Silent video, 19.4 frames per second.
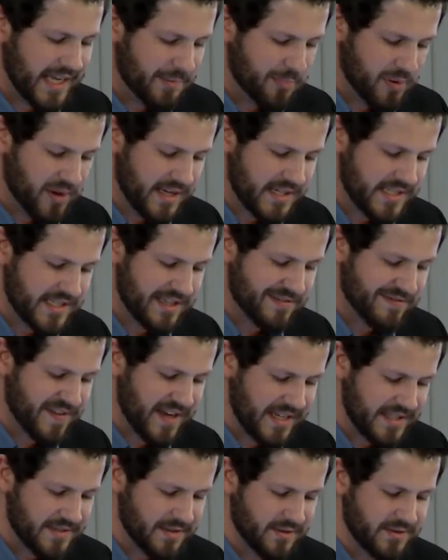he placed the
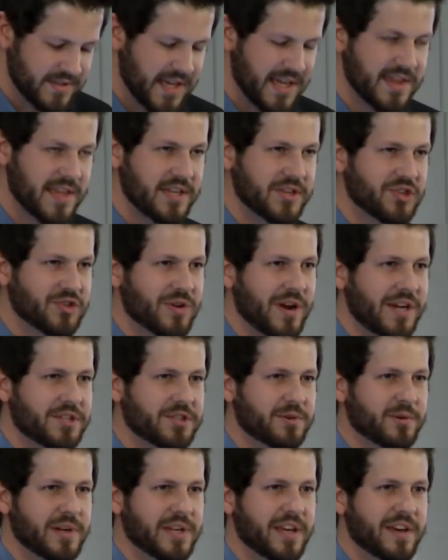vessels in the
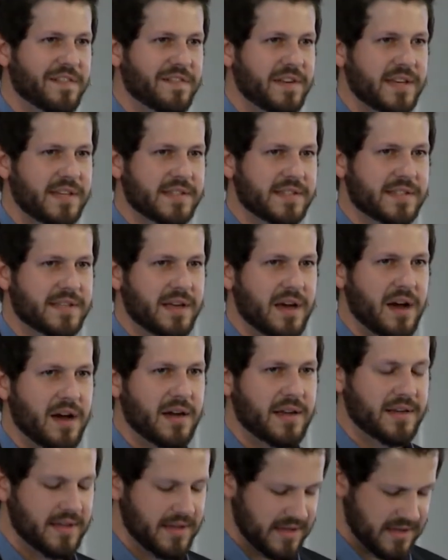treasury of his
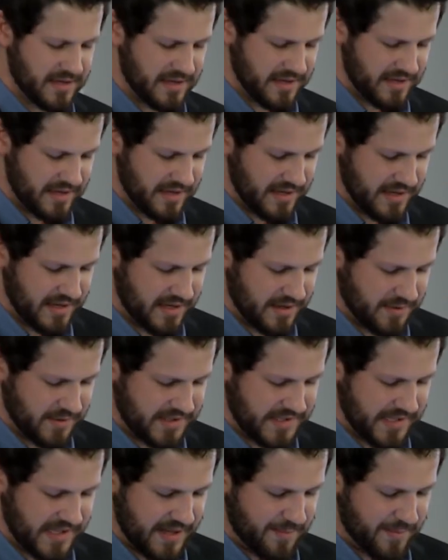God. We
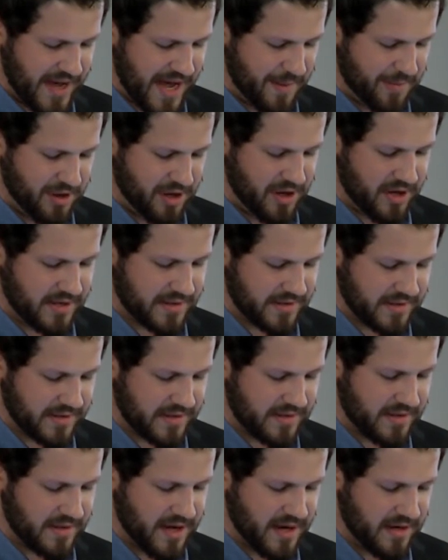see that Babylon,
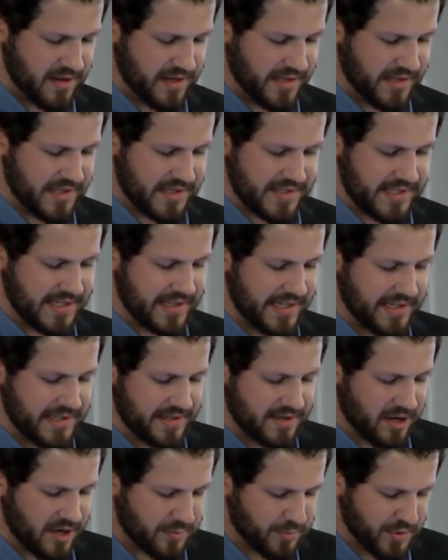not only does he lead to
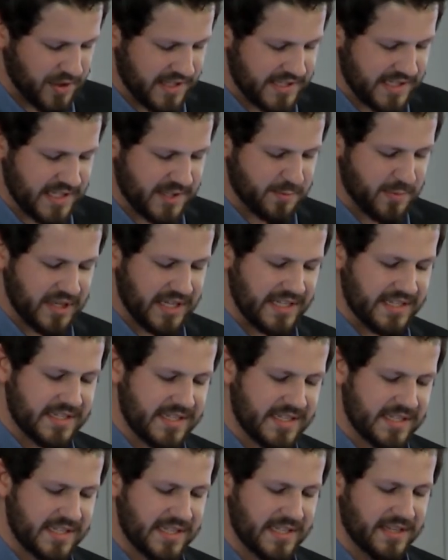dark places, but he
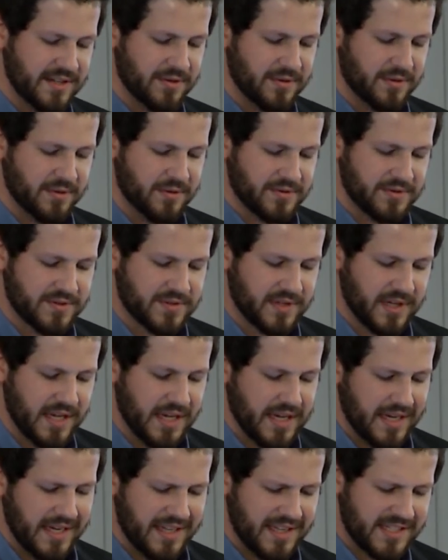steals,
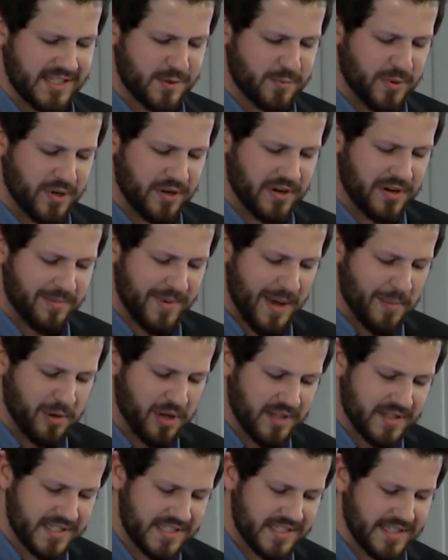the spirit of
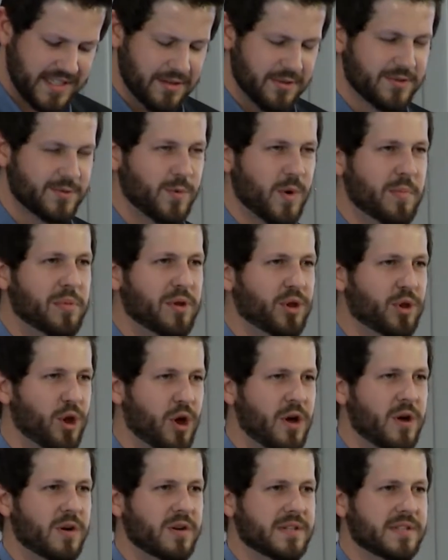Babylon steals what
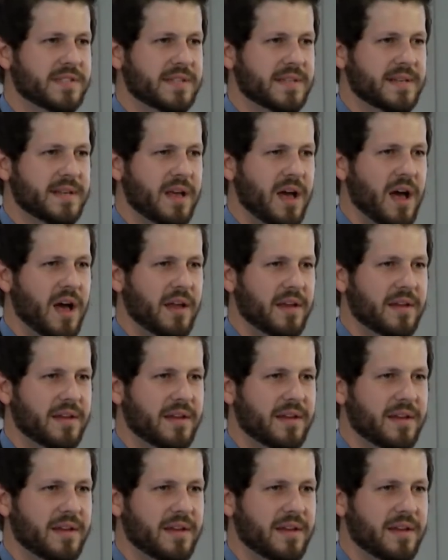belongs to God